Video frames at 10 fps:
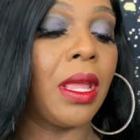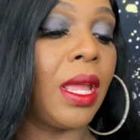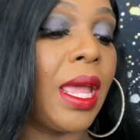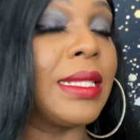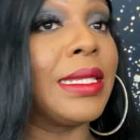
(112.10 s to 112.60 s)

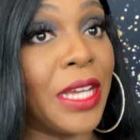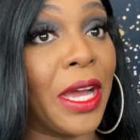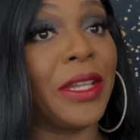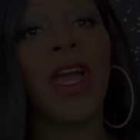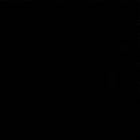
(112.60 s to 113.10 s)
it's
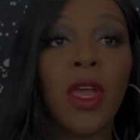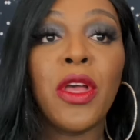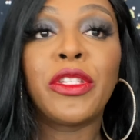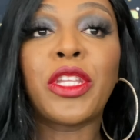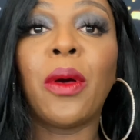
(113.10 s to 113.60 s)
done.
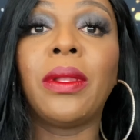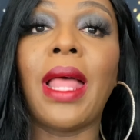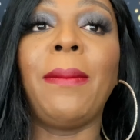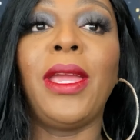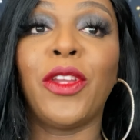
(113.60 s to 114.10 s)
So
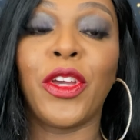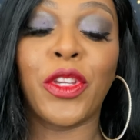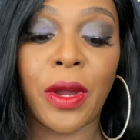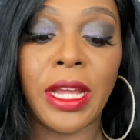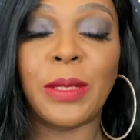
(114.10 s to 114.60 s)
let me know
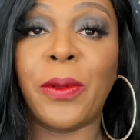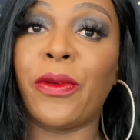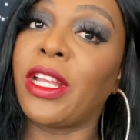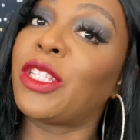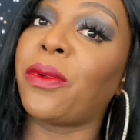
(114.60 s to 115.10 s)
your
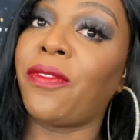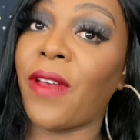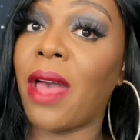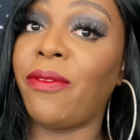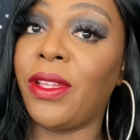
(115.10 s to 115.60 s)
experience with
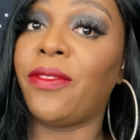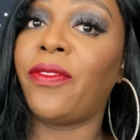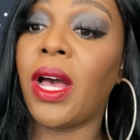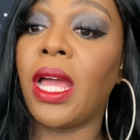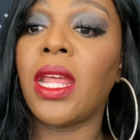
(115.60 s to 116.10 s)

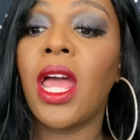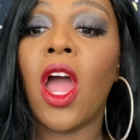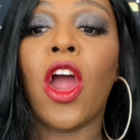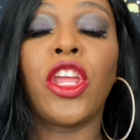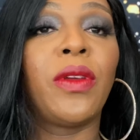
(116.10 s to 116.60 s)
FabFitFun.
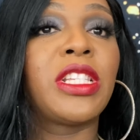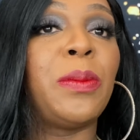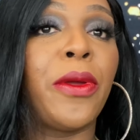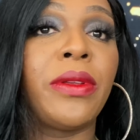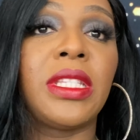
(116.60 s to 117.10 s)
Are you
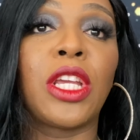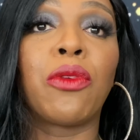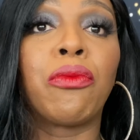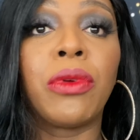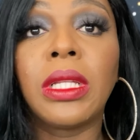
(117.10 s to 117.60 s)

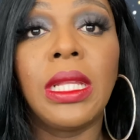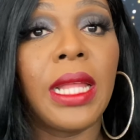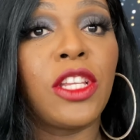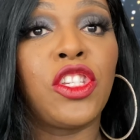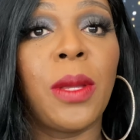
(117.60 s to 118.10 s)
experiencing really
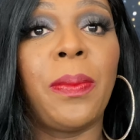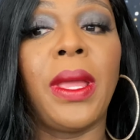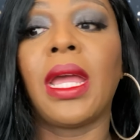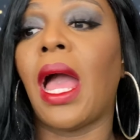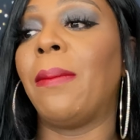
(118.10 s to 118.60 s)
late
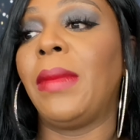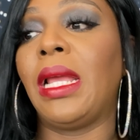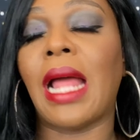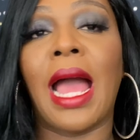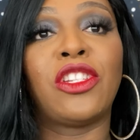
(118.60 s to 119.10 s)
shipping? I
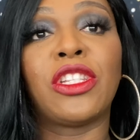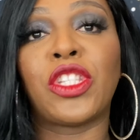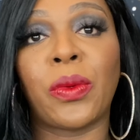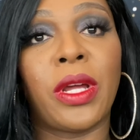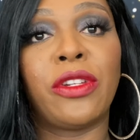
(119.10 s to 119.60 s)
mean, I just
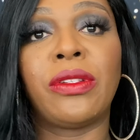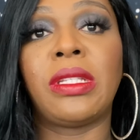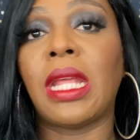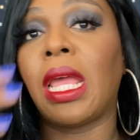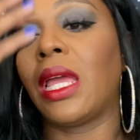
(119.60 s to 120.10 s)
don't
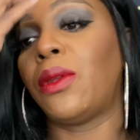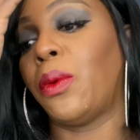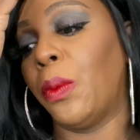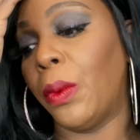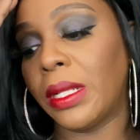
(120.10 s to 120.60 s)
understand
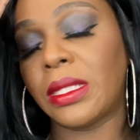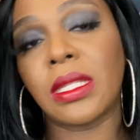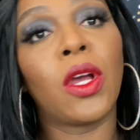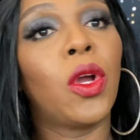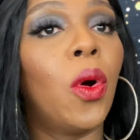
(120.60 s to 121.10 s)
what's
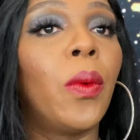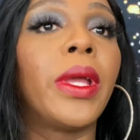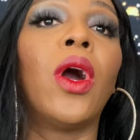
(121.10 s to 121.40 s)
going